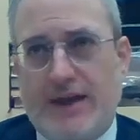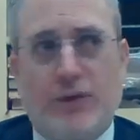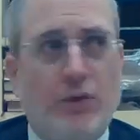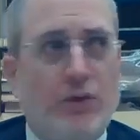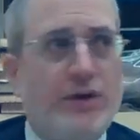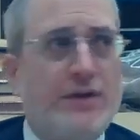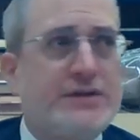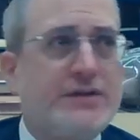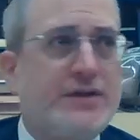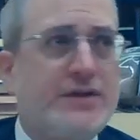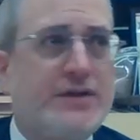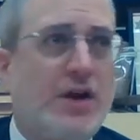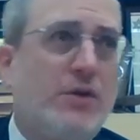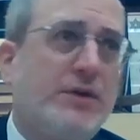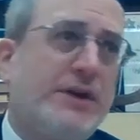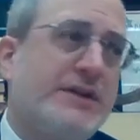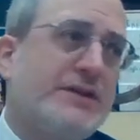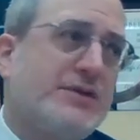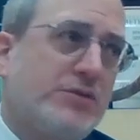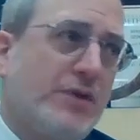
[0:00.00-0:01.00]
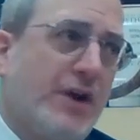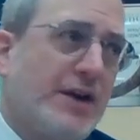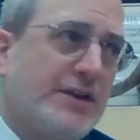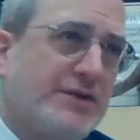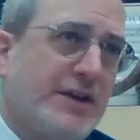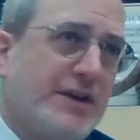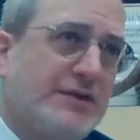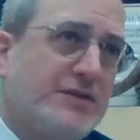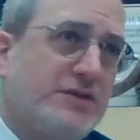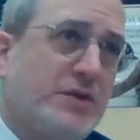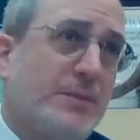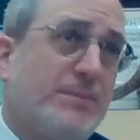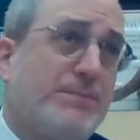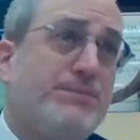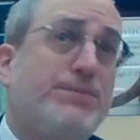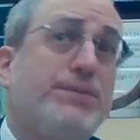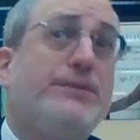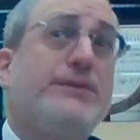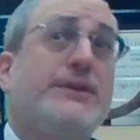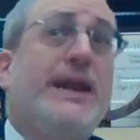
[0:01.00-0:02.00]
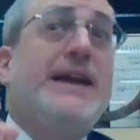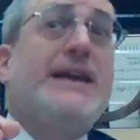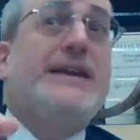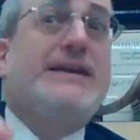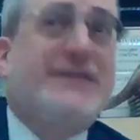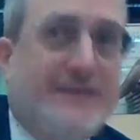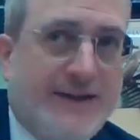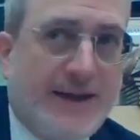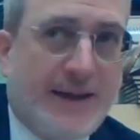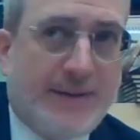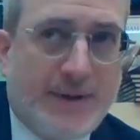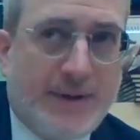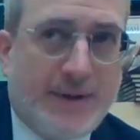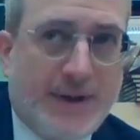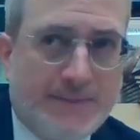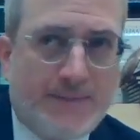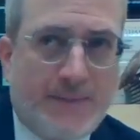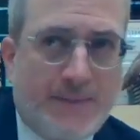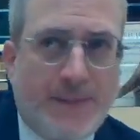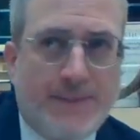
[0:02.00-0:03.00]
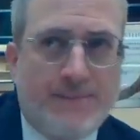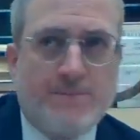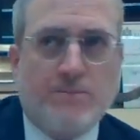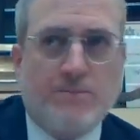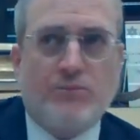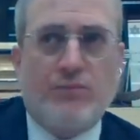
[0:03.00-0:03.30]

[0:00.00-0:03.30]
and also instructs us to place them in